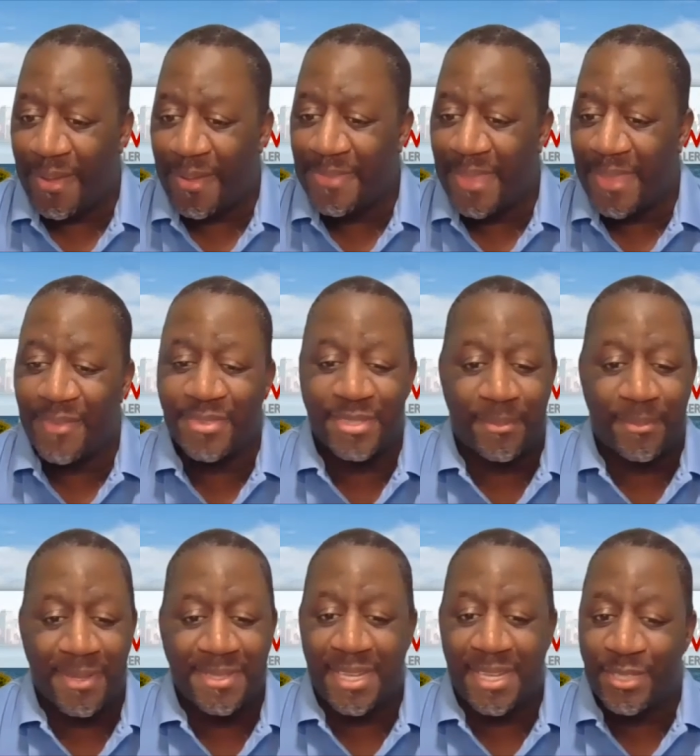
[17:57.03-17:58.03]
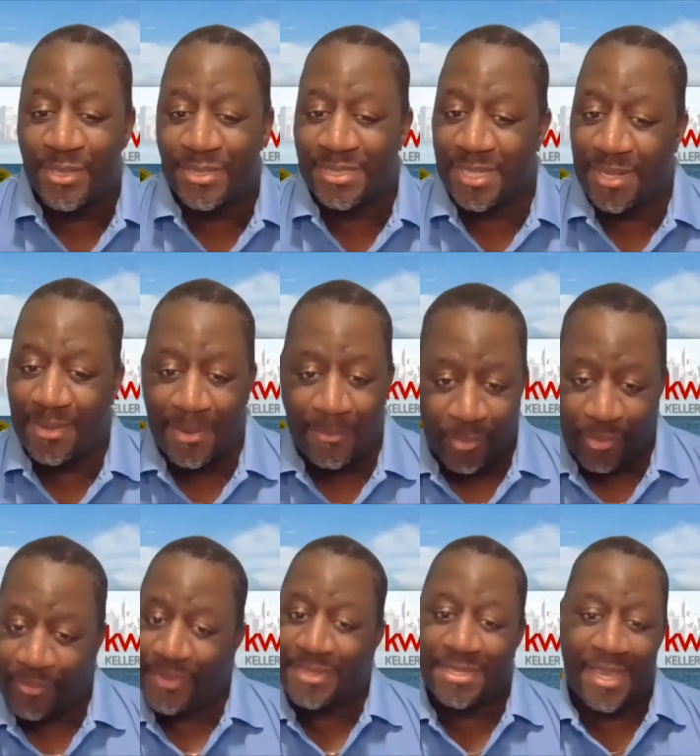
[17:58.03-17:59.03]
Now, if somebody's interested in
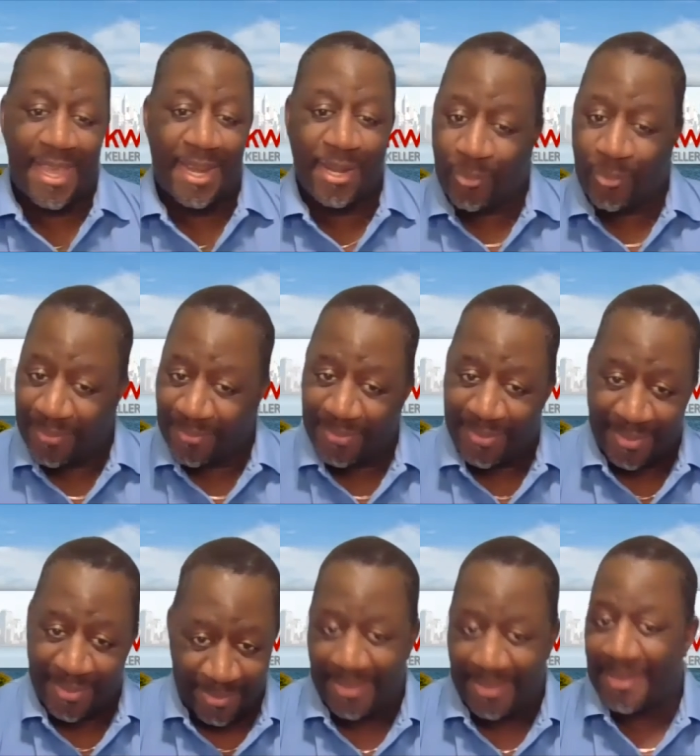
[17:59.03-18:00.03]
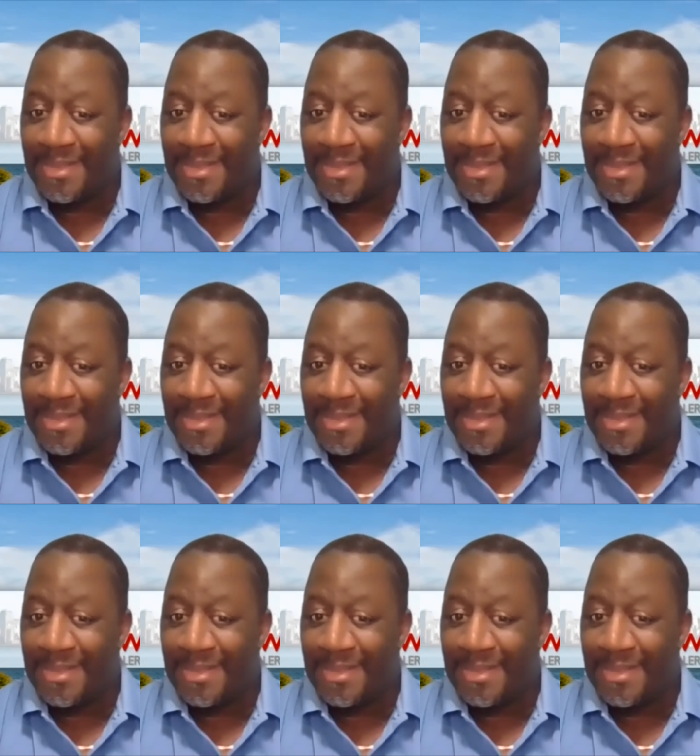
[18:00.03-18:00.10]
moving to any one of the